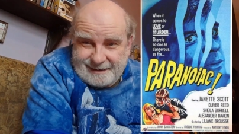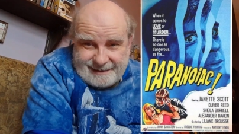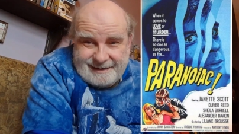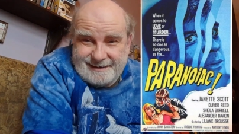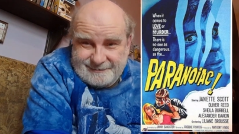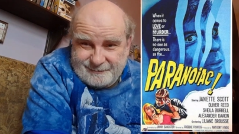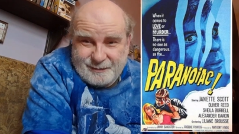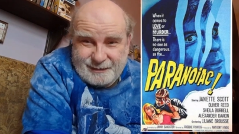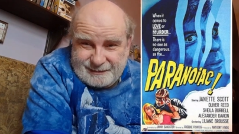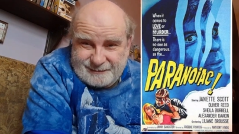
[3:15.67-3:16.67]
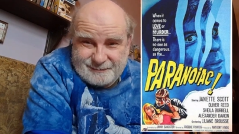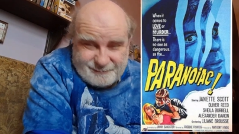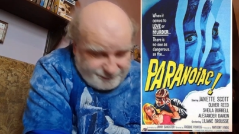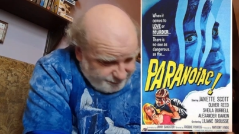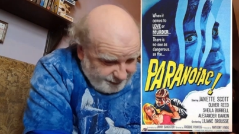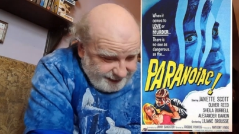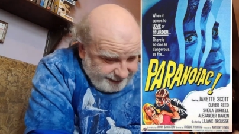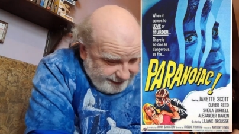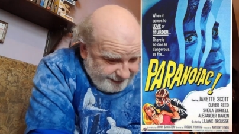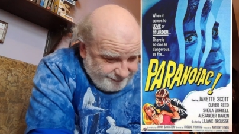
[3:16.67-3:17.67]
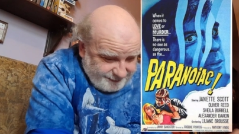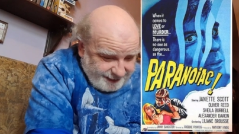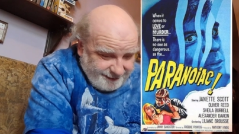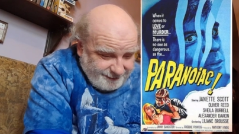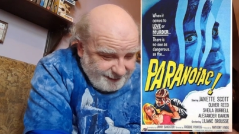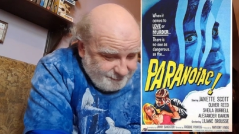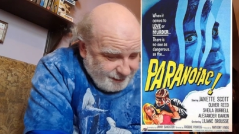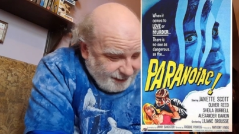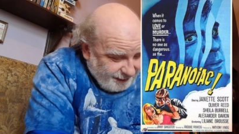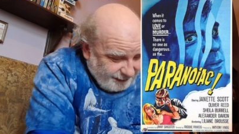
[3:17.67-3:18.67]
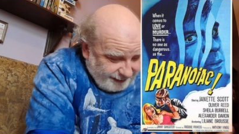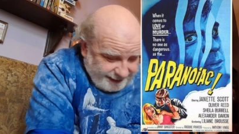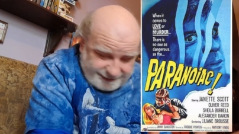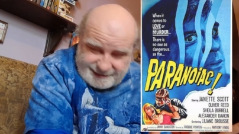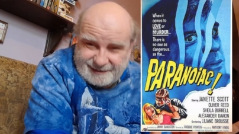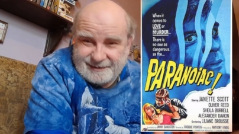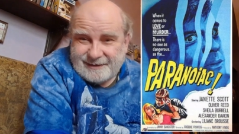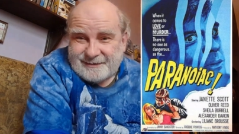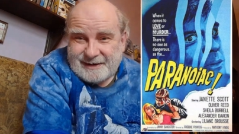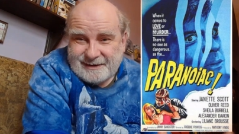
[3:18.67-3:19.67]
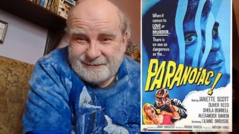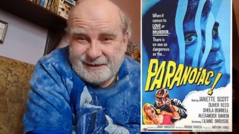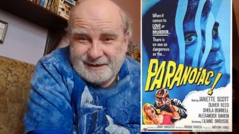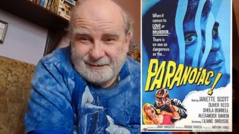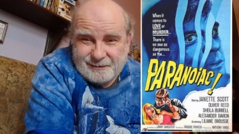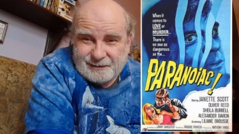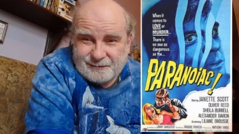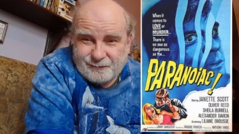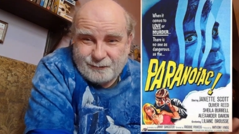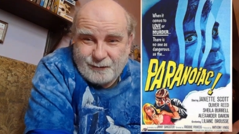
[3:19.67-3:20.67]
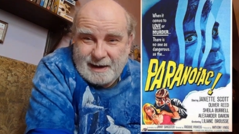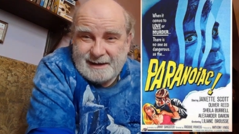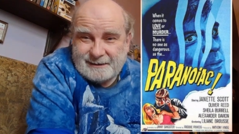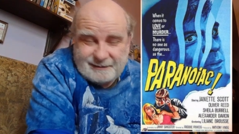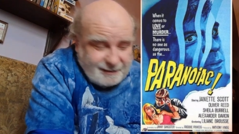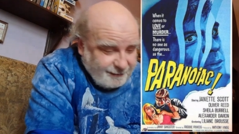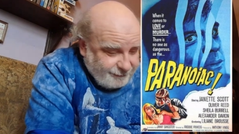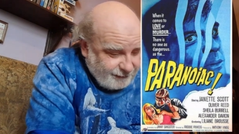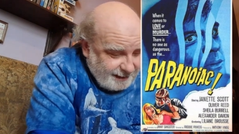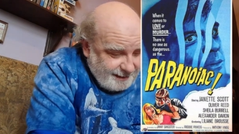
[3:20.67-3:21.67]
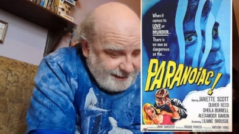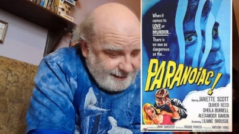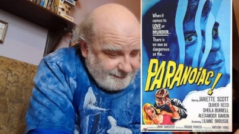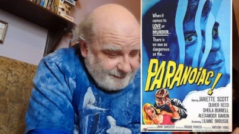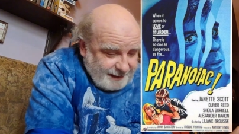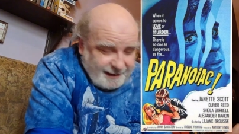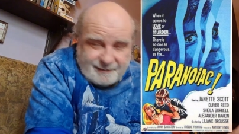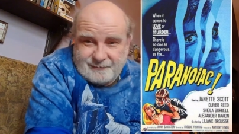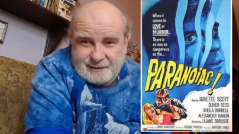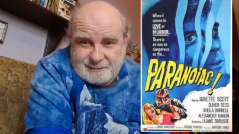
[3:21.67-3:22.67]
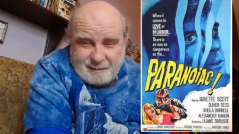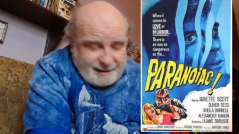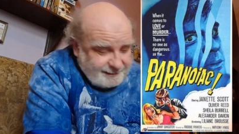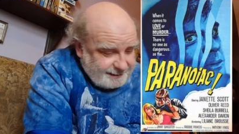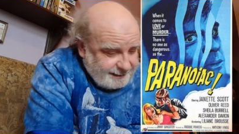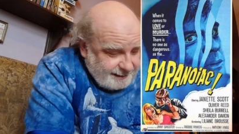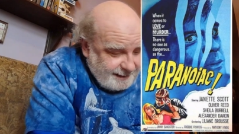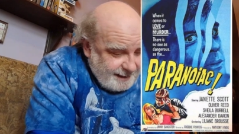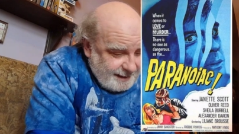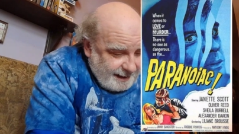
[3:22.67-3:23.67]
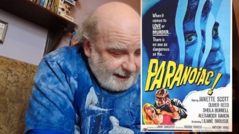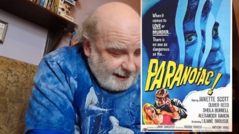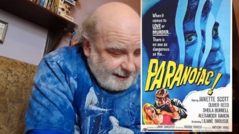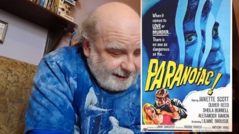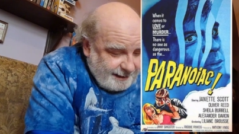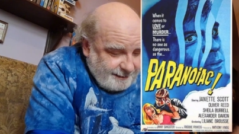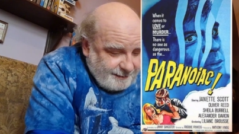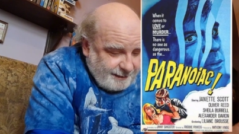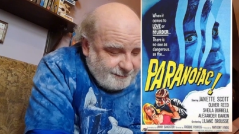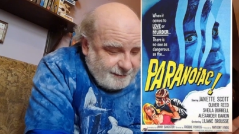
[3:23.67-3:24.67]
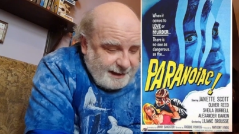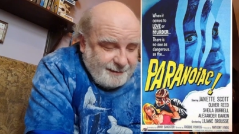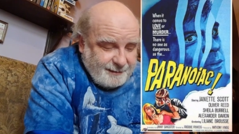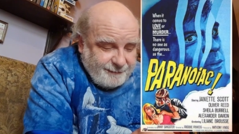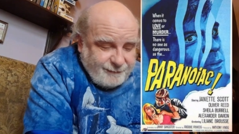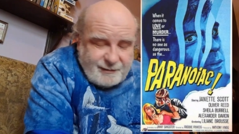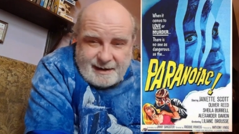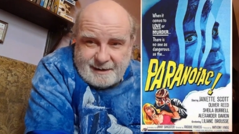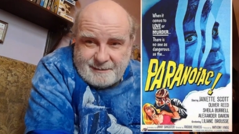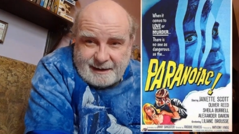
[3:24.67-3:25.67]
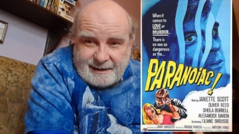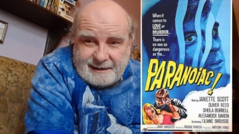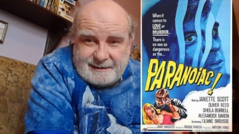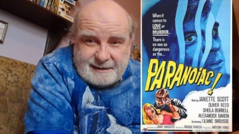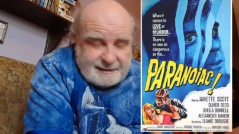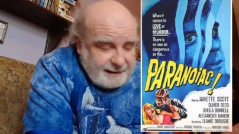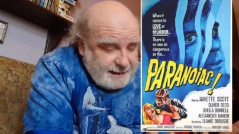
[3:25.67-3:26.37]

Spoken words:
he was really on the ball, I'll tell you. He really was well loved and respected. Now, for Hammer, he did